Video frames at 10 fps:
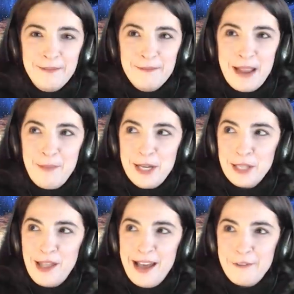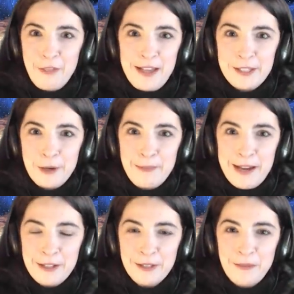maybe a lot of things are
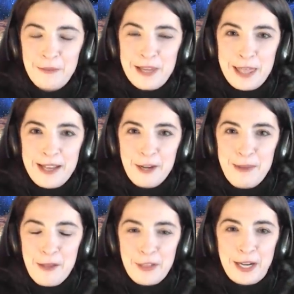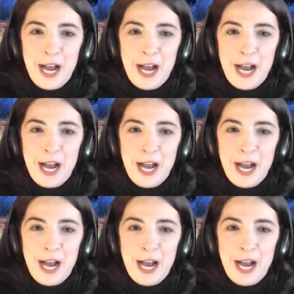better when we think about the